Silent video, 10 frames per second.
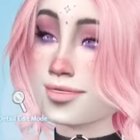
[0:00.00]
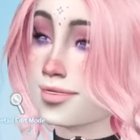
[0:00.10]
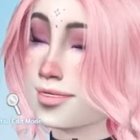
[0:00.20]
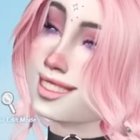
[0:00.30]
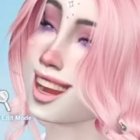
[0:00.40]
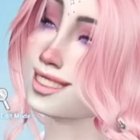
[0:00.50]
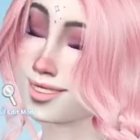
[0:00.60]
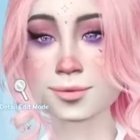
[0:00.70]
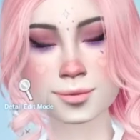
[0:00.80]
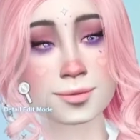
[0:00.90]
and she is
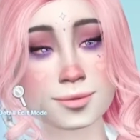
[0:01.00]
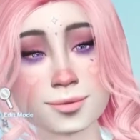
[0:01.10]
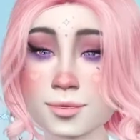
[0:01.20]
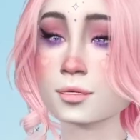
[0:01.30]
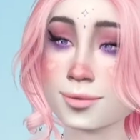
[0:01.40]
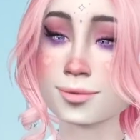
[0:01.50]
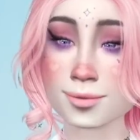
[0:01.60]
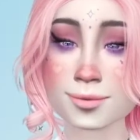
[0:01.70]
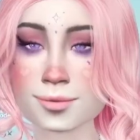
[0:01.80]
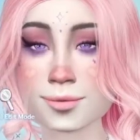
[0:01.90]
dastardly because she
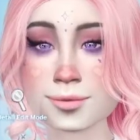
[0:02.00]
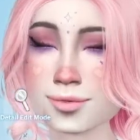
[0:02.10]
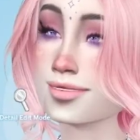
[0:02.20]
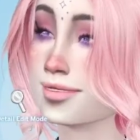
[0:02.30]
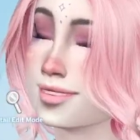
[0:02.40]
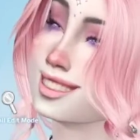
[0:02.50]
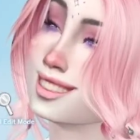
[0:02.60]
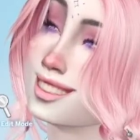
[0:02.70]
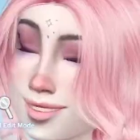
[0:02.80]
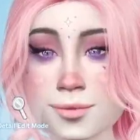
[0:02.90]
wants to be a chief of
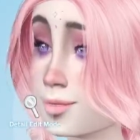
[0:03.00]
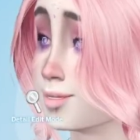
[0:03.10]
mischief,